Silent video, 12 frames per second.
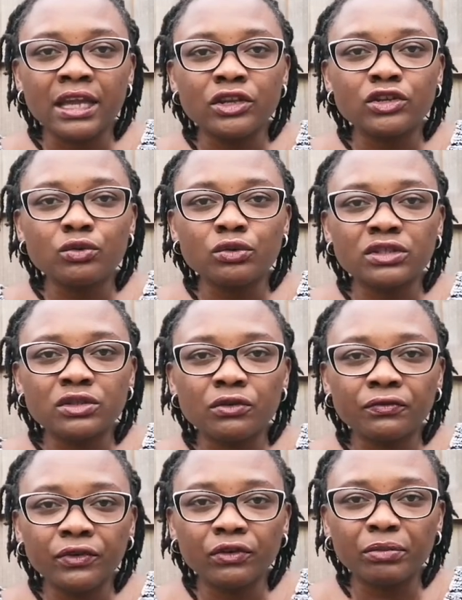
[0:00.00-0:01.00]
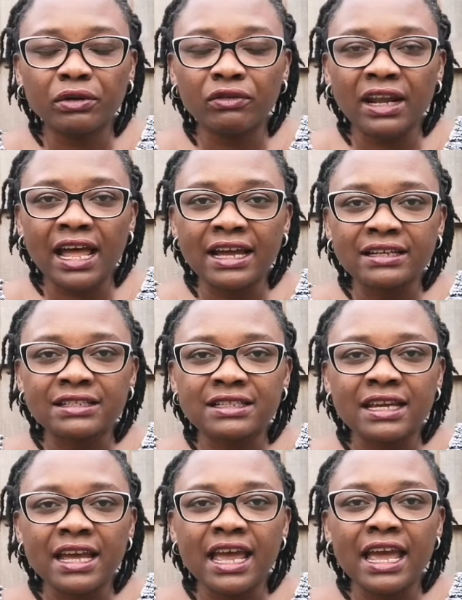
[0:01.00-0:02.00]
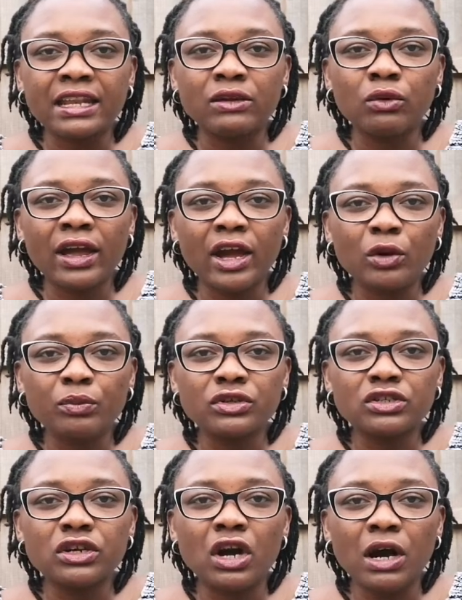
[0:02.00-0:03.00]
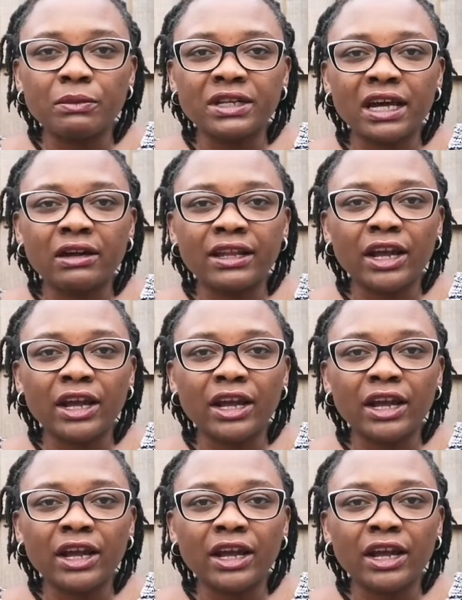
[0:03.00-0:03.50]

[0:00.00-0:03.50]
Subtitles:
you will still feel a bit relaxed, and it will help you to calm down,